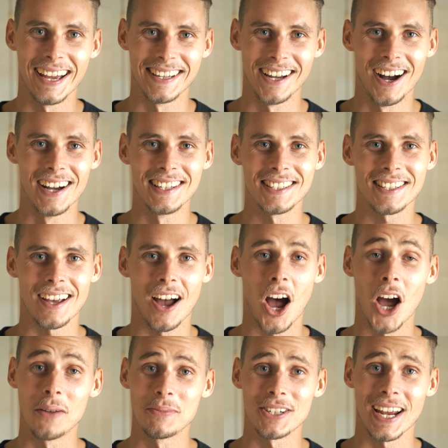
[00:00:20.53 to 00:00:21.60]
Hey guys,
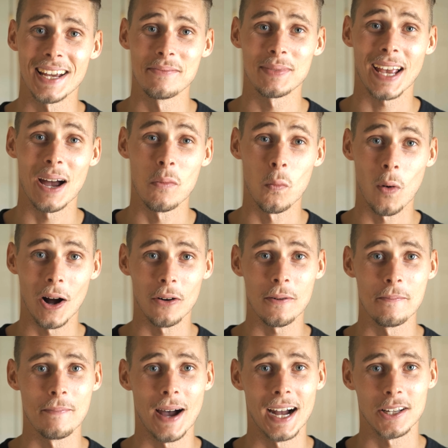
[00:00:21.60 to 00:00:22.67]
I'm James and
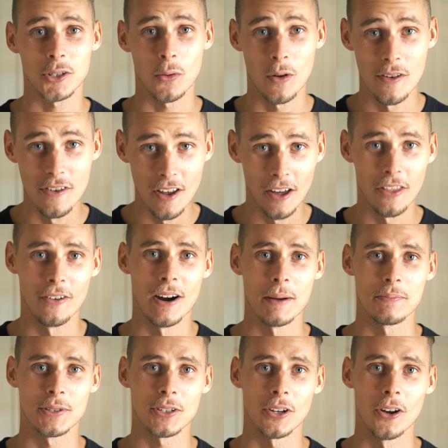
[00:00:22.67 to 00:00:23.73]
welcome back to another
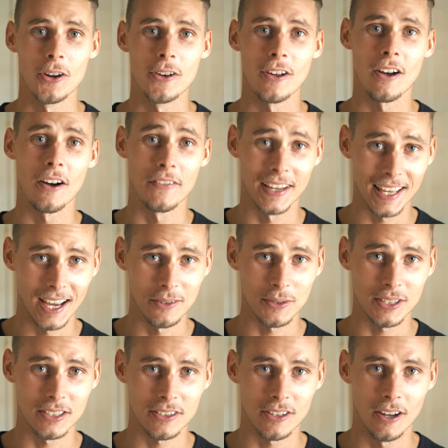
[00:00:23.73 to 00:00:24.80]
episode of
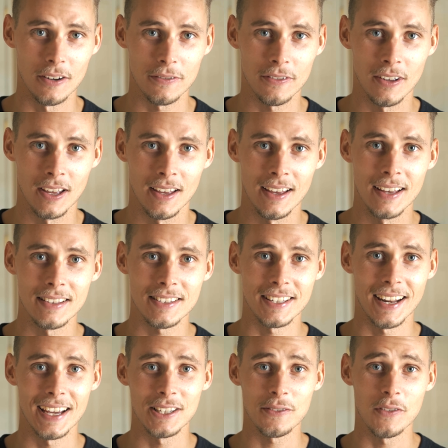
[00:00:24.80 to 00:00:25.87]
Accounting Stuff.
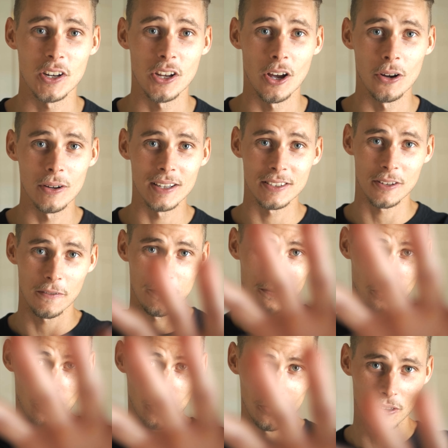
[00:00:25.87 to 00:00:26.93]
Today's video is the
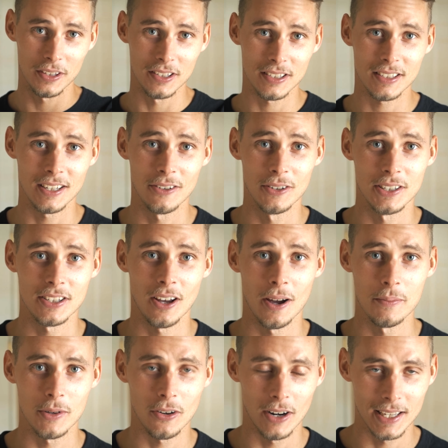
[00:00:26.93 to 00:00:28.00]
fourth in the series that
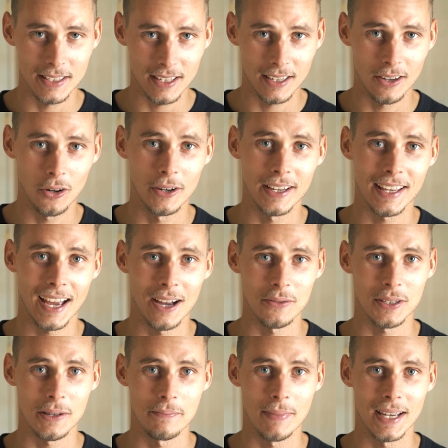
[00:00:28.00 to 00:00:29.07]
I'm creating on
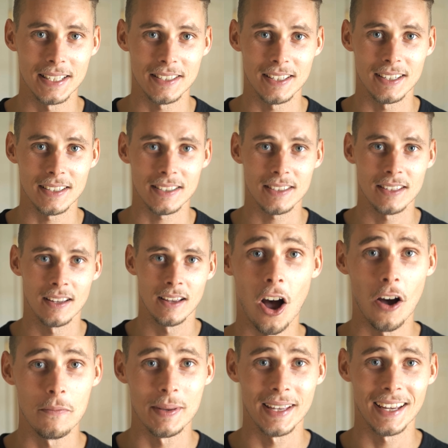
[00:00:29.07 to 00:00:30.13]
accounting basics.
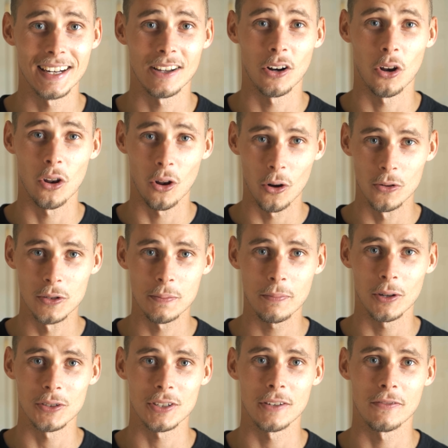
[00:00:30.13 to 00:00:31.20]
I've been getting loads of
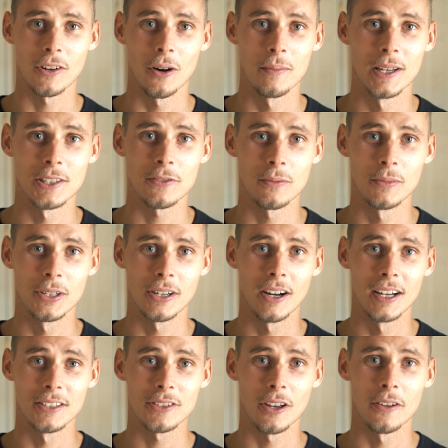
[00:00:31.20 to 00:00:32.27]
positive comments from you
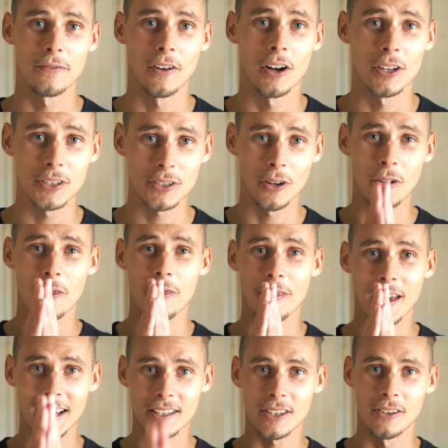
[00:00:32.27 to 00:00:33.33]
guys so far, so
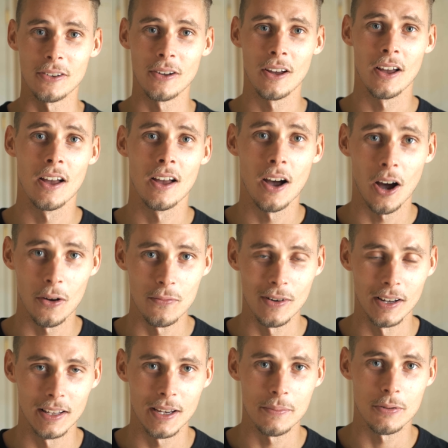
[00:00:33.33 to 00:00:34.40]
thank you. I
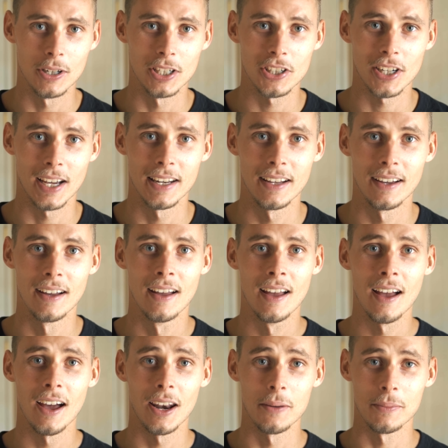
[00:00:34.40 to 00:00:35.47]
really appreciate it,
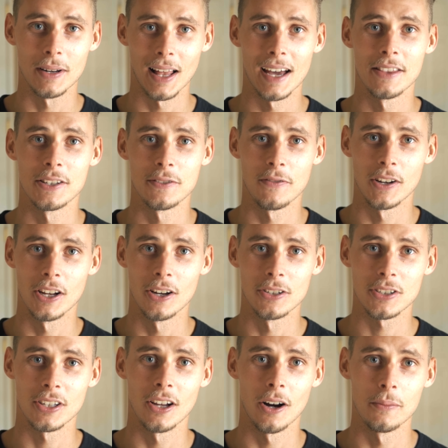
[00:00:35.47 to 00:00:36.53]
and I'm glad these
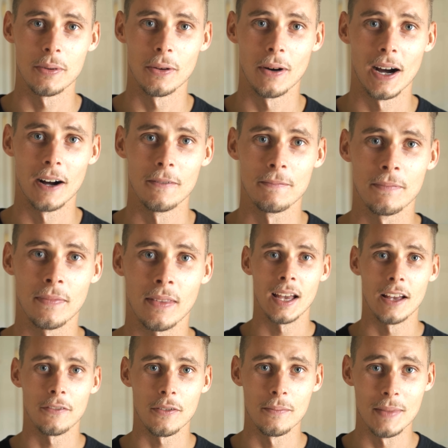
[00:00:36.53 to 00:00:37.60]
videos could help you out.
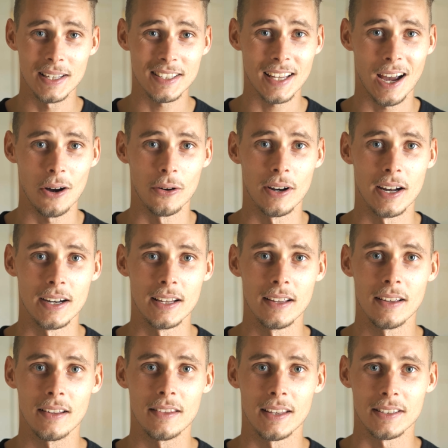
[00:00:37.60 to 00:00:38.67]
If you missed out on any,
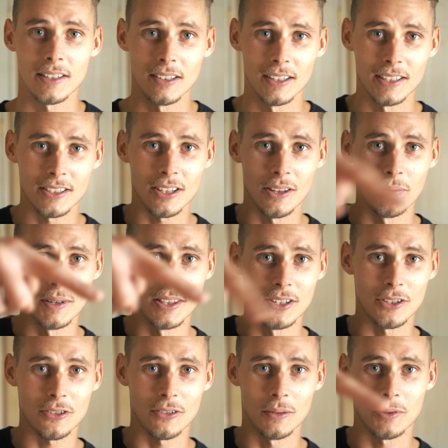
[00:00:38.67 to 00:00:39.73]
there's a link to them in the
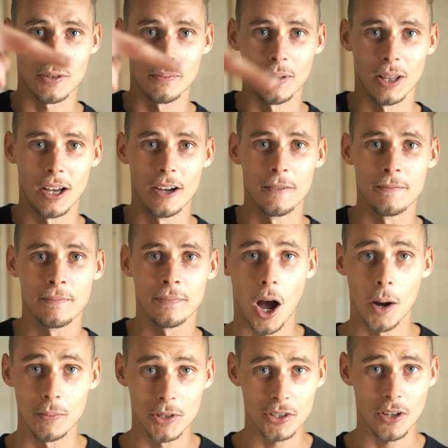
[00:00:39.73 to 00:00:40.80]
description below. I'm
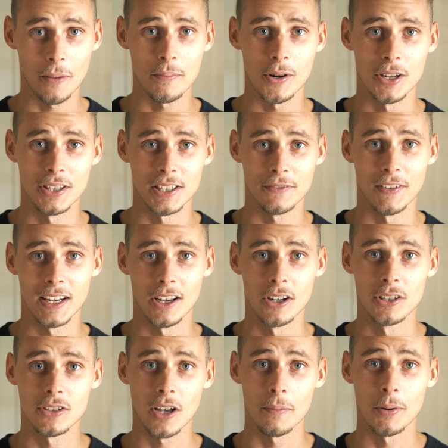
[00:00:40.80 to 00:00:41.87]
going to start putting these
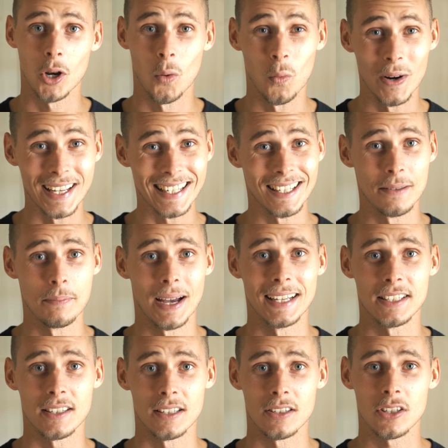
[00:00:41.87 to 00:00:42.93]
videos up on a weekly
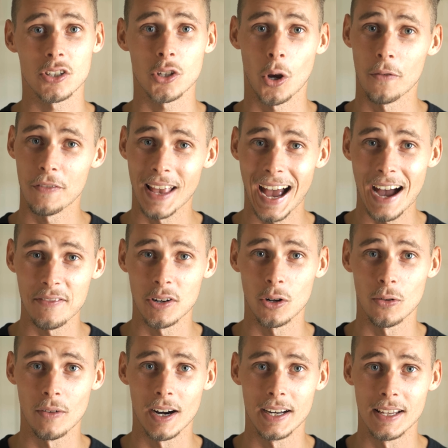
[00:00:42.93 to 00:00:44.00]
basis, so if you haven't
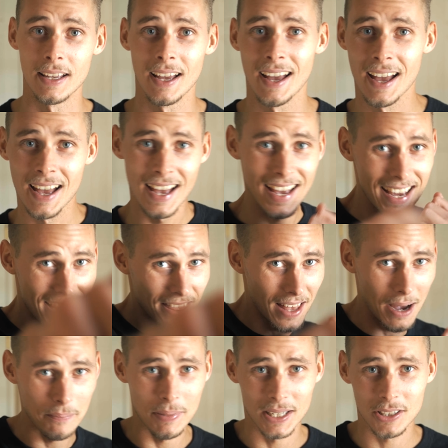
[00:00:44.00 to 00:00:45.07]
already, hit
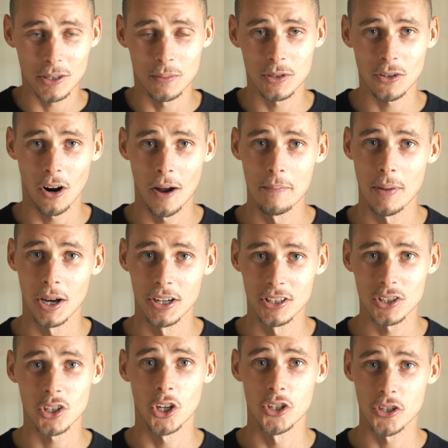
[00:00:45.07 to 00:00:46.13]
that big subscribe button
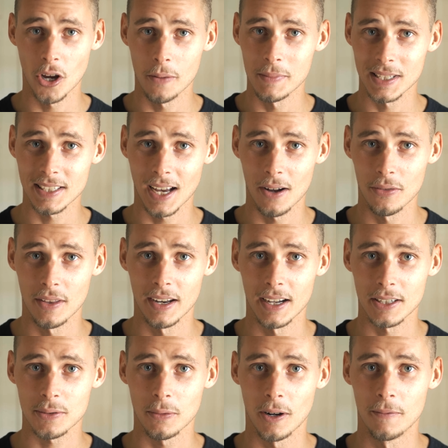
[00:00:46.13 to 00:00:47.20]
so you don't miss out on the
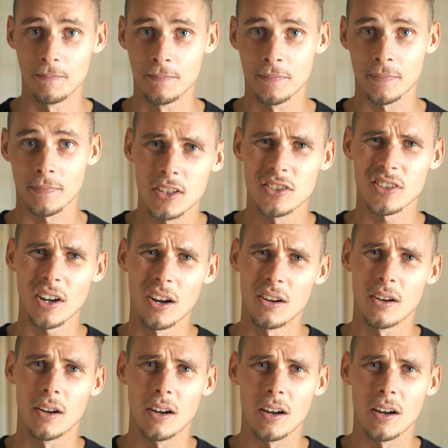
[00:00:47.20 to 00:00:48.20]
next one. So,